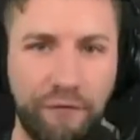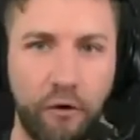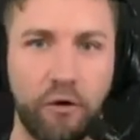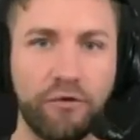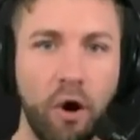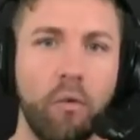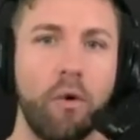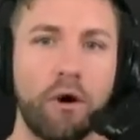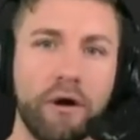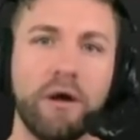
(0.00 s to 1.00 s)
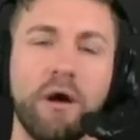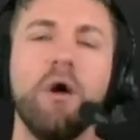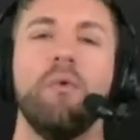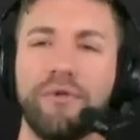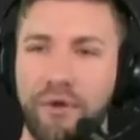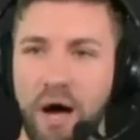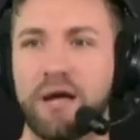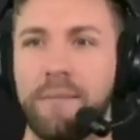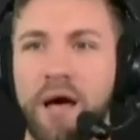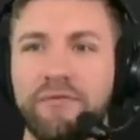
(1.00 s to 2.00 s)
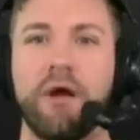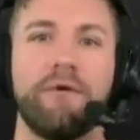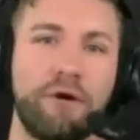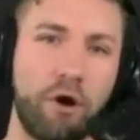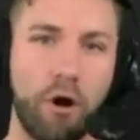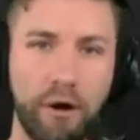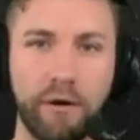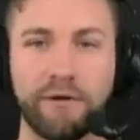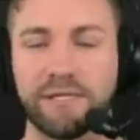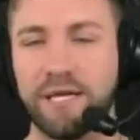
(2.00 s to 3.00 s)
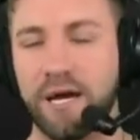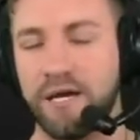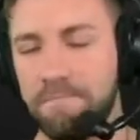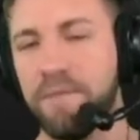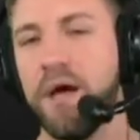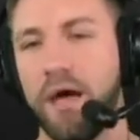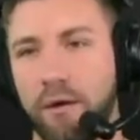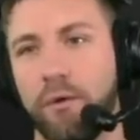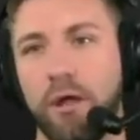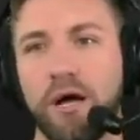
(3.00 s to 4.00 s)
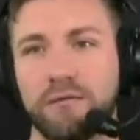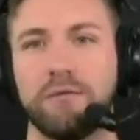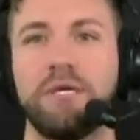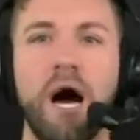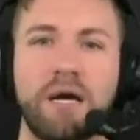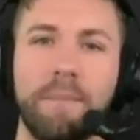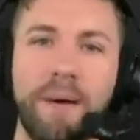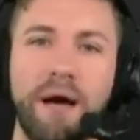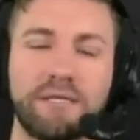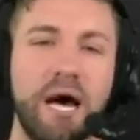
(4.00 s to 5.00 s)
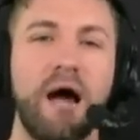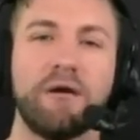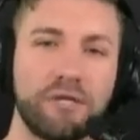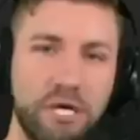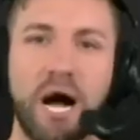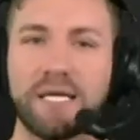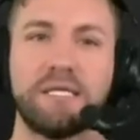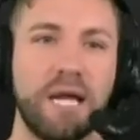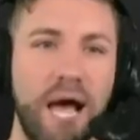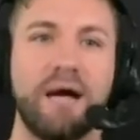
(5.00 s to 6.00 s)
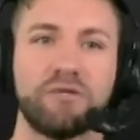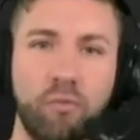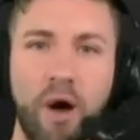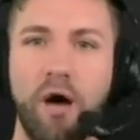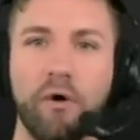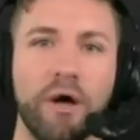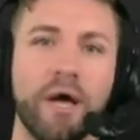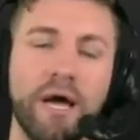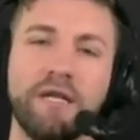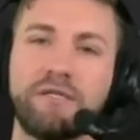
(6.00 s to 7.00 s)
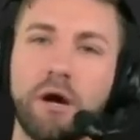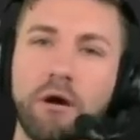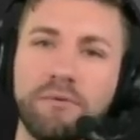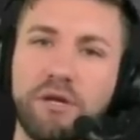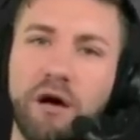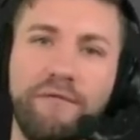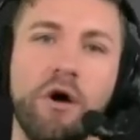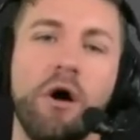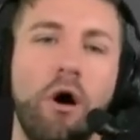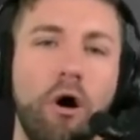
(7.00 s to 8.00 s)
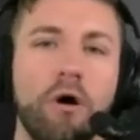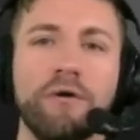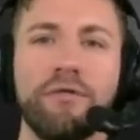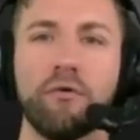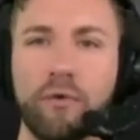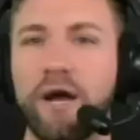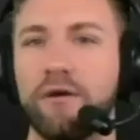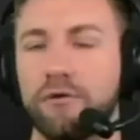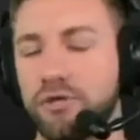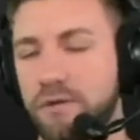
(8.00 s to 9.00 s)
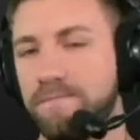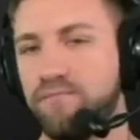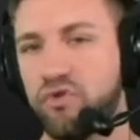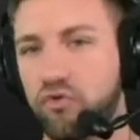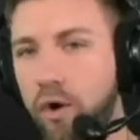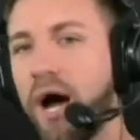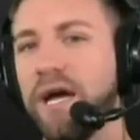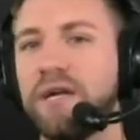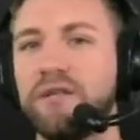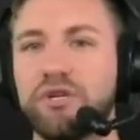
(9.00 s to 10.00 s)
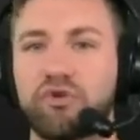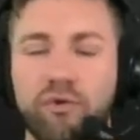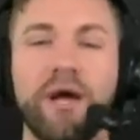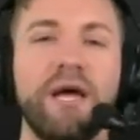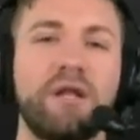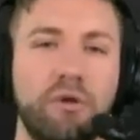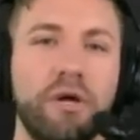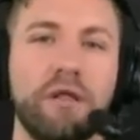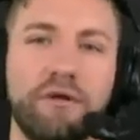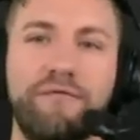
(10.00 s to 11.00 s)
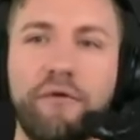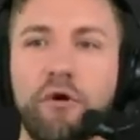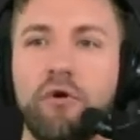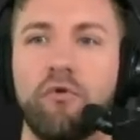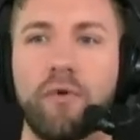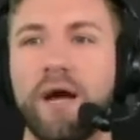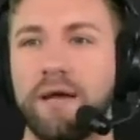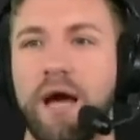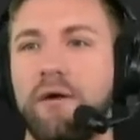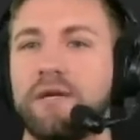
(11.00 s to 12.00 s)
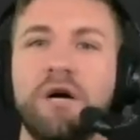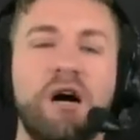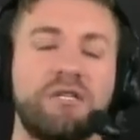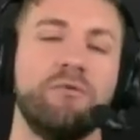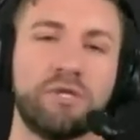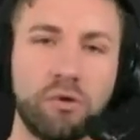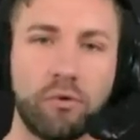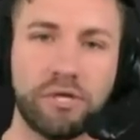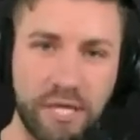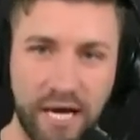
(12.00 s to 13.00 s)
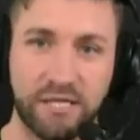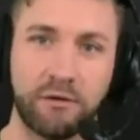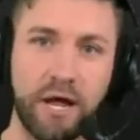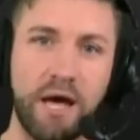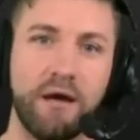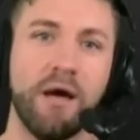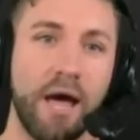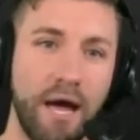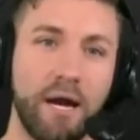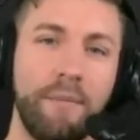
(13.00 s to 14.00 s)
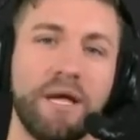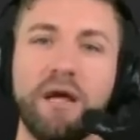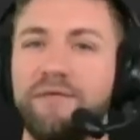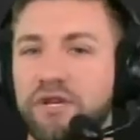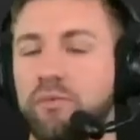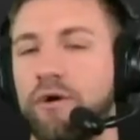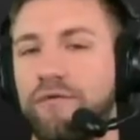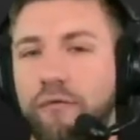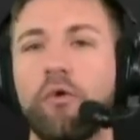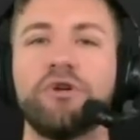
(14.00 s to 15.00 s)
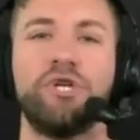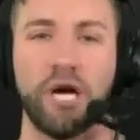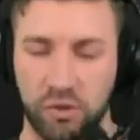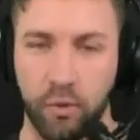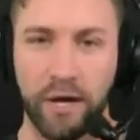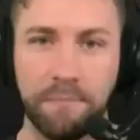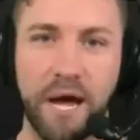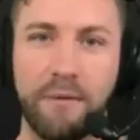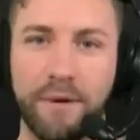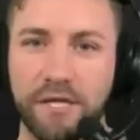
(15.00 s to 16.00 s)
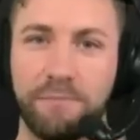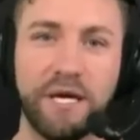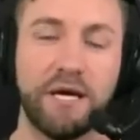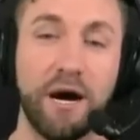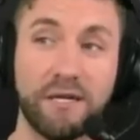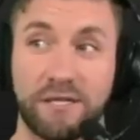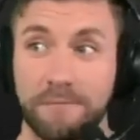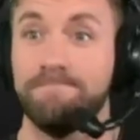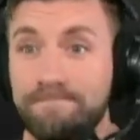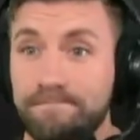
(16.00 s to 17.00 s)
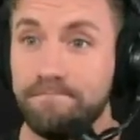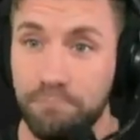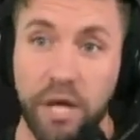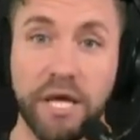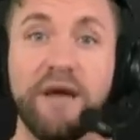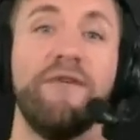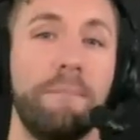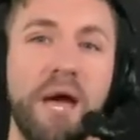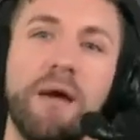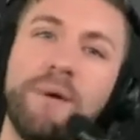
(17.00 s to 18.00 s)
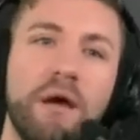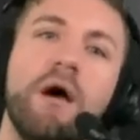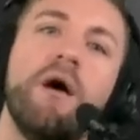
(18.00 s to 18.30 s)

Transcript: Ferrell. Don't worry, we'll talk about Derek Carr here in a second, and then we'll also talk about Tyron Johnson as well. In terms of are the Raiders trying to trade Clelin Ferrell right now? I talked to a source yesterday, and I'm going to give this one four just win babies because Believe it, baby.